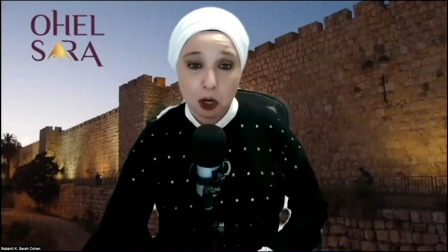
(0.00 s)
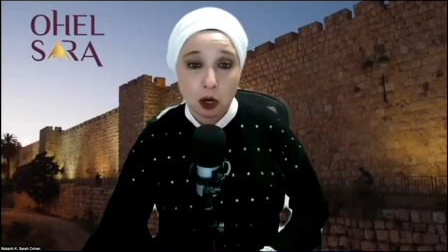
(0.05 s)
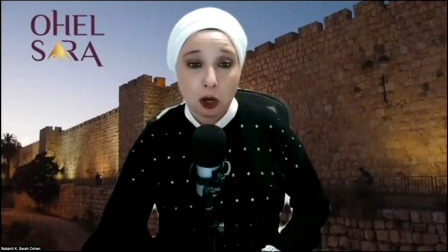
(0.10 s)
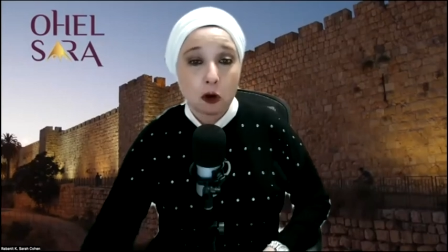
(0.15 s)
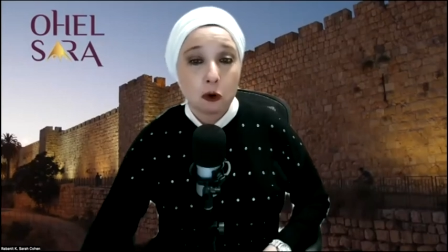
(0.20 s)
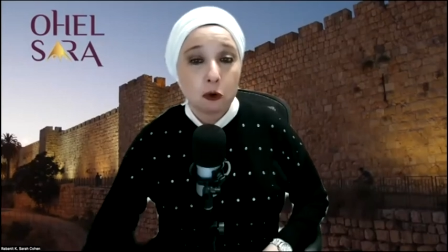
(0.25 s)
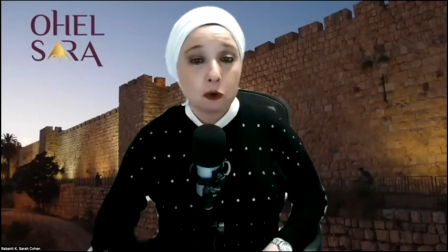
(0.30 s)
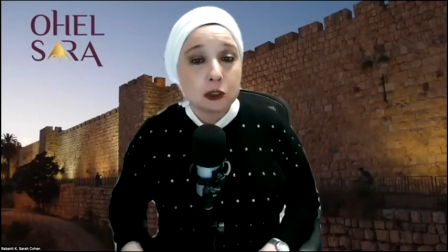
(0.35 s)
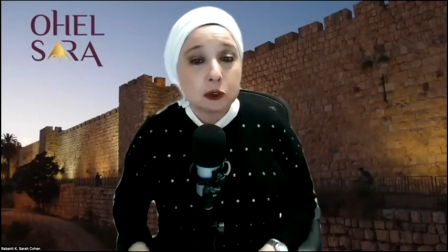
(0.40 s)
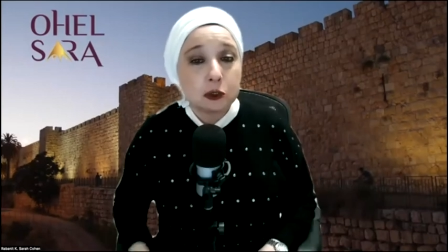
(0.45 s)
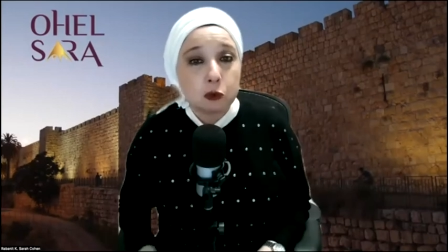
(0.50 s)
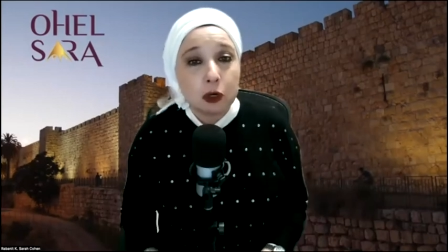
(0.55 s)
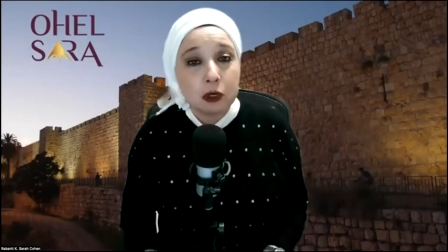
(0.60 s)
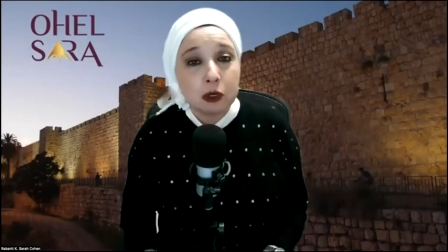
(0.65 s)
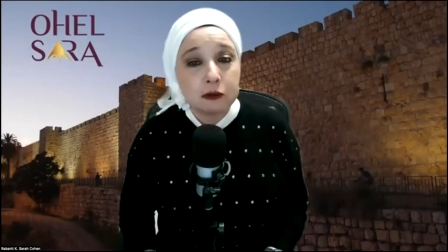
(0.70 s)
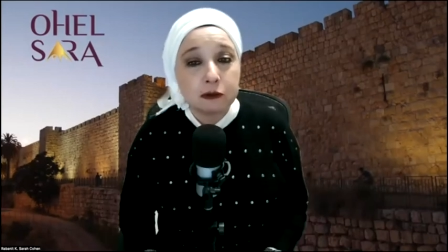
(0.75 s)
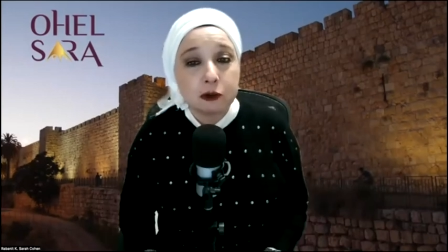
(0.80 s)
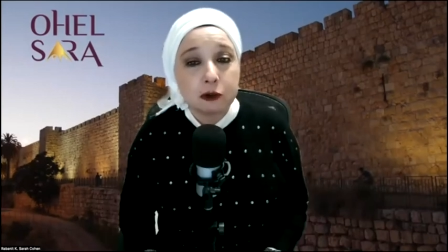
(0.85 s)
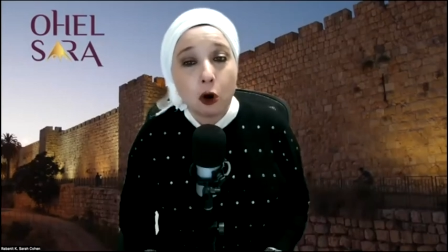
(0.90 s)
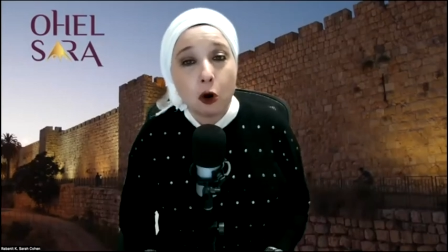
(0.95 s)
was one
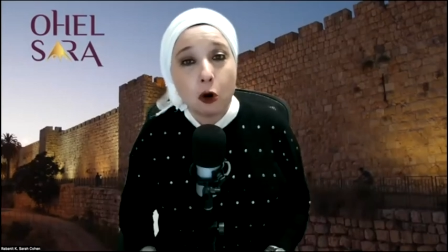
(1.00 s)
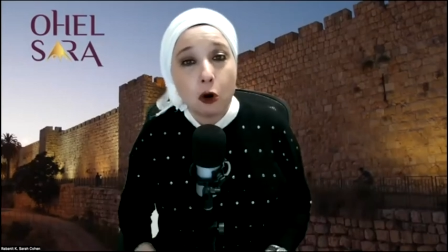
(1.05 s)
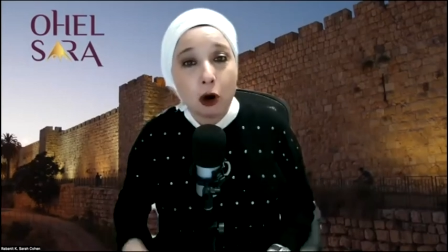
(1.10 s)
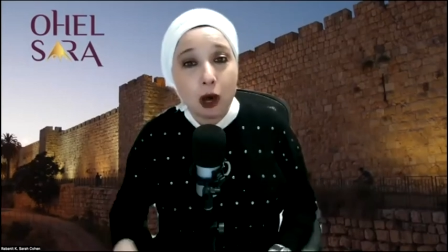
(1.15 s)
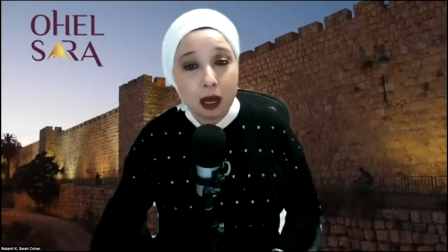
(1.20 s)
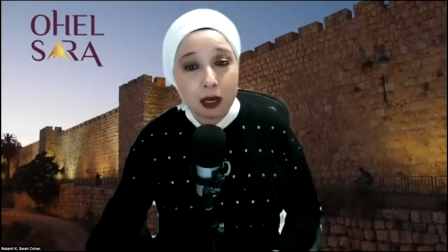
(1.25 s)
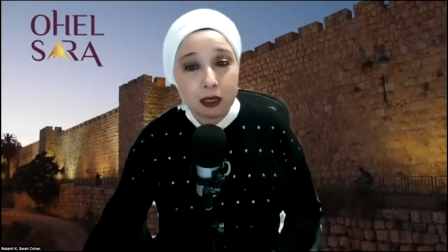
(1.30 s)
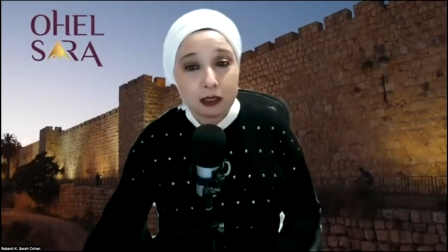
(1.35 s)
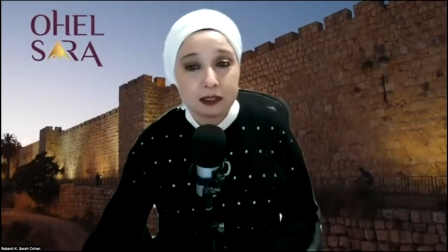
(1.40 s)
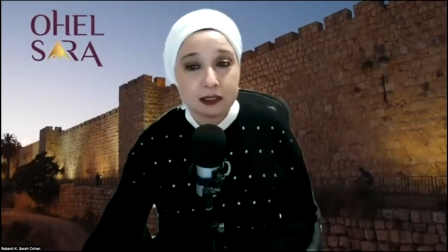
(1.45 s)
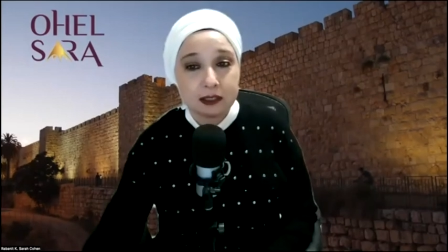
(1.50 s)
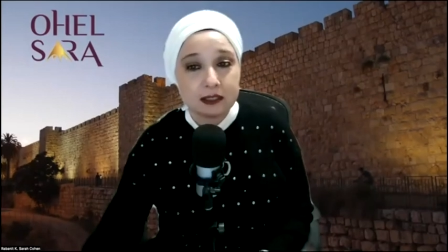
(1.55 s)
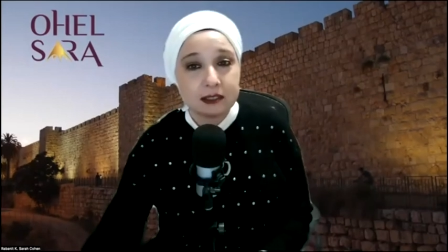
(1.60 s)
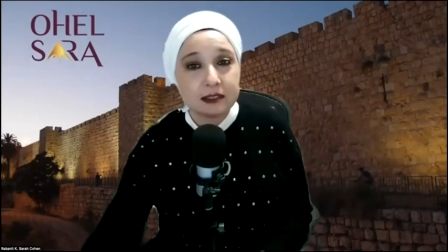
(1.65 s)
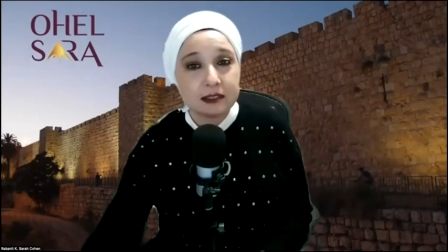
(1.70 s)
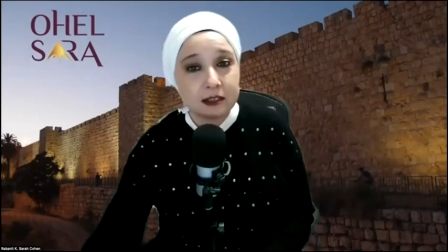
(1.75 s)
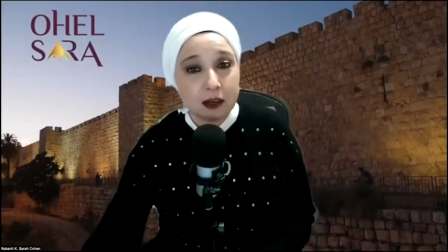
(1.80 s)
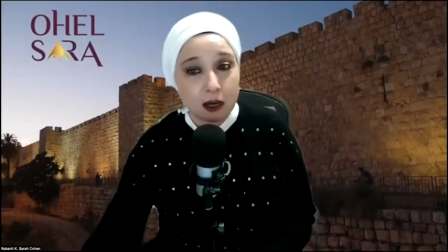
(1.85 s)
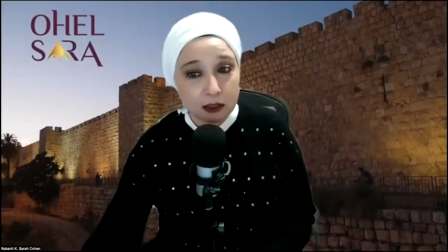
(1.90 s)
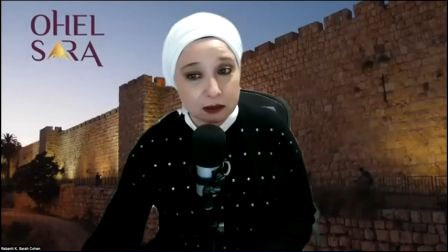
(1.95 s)
of Korach's
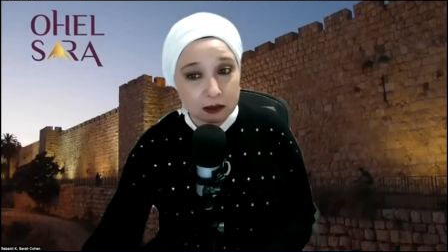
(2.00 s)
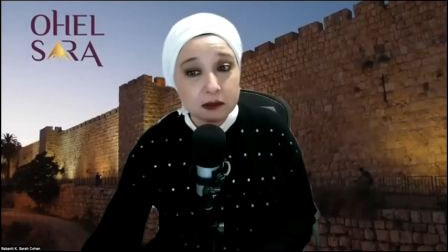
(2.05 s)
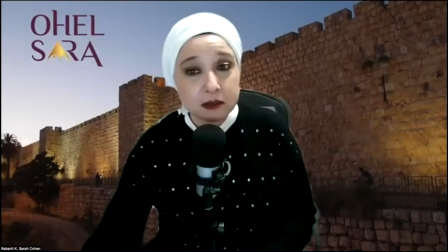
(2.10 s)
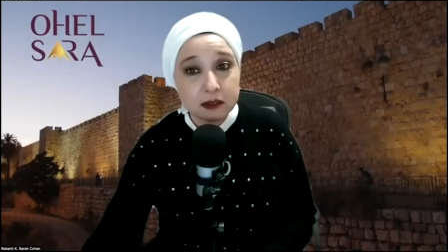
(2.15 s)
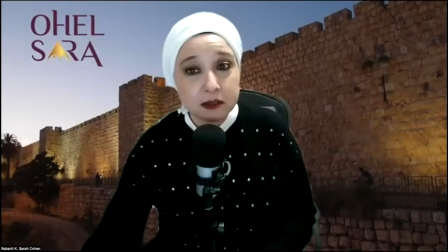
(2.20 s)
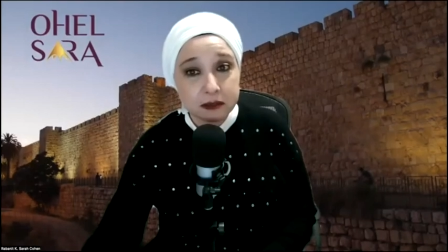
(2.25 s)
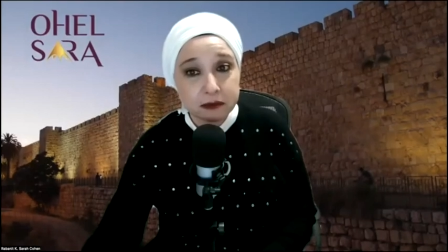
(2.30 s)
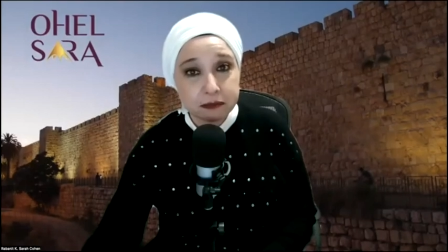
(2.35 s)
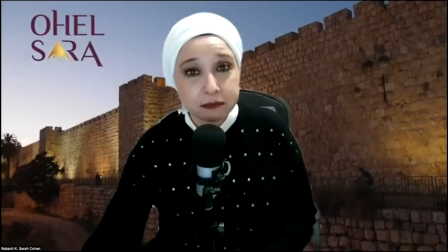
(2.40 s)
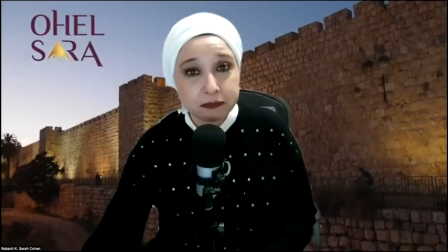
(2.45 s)
sons.